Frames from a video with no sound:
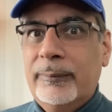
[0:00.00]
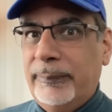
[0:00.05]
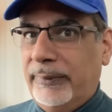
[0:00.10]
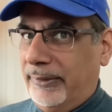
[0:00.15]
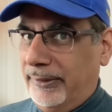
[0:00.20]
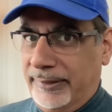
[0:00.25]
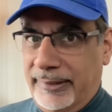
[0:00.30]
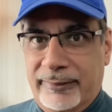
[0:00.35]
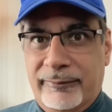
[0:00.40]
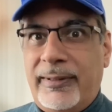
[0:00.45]

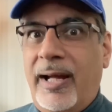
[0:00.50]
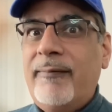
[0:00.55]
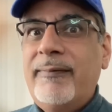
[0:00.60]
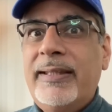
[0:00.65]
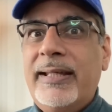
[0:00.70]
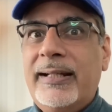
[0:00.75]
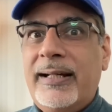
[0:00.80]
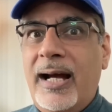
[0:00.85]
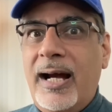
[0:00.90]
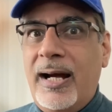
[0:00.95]
because they're driving
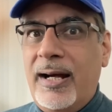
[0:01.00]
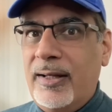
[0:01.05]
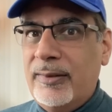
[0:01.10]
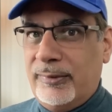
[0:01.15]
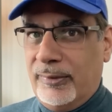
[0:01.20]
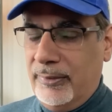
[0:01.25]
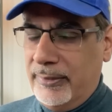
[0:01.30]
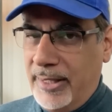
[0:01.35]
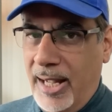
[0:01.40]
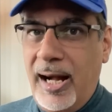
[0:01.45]
their cars
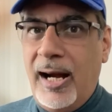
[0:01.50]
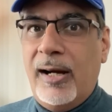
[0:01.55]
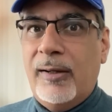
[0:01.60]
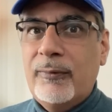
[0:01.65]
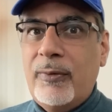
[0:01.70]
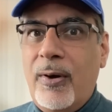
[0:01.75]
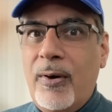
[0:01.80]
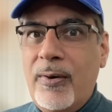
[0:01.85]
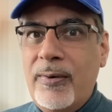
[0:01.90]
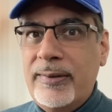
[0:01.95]
on our
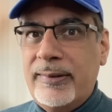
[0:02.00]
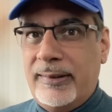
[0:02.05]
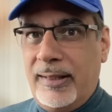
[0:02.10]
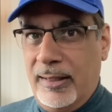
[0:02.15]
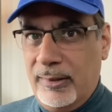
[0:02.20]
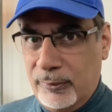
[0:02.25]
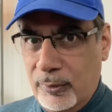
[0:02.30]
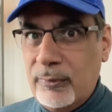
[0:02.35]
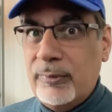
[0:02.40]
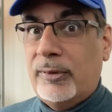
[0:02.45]
roads that
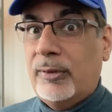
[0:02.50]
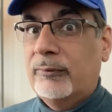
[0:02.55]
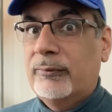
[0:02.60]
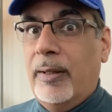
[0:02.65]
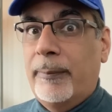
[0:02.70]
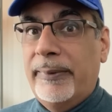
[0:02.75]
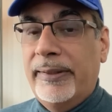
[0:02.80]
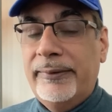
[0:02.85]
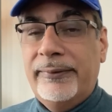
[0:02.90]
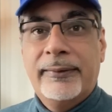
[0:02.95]
are also
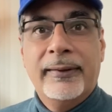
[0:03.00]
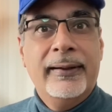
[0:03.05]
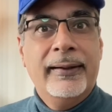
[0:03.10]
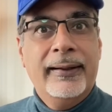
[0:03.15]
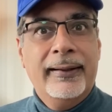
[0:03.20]
rubbish,